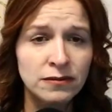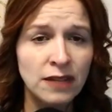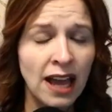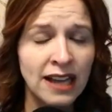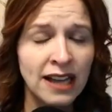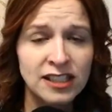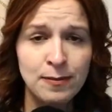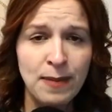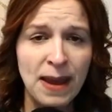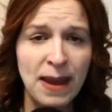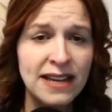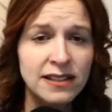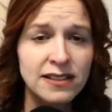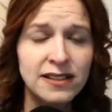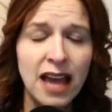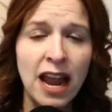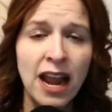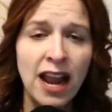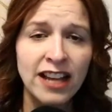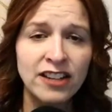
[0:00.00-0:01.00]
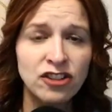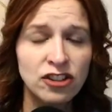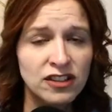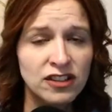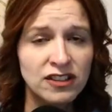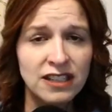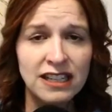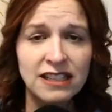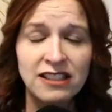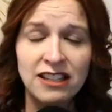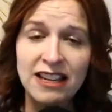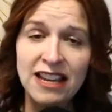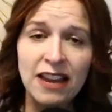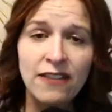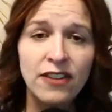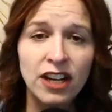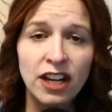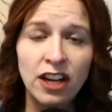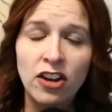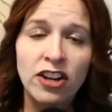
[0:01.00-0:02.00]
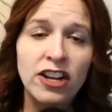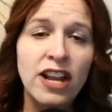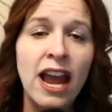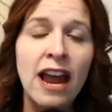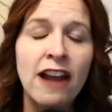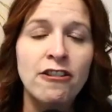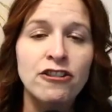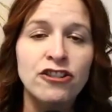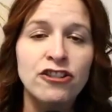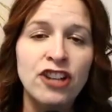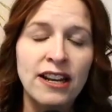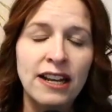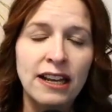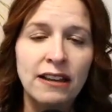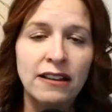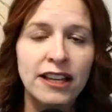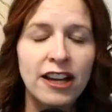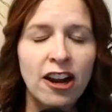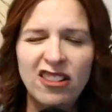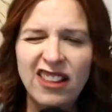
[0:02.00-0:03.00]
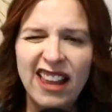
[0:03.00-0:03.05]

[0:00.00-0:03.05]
a space and I just need to give it a good energetic clear,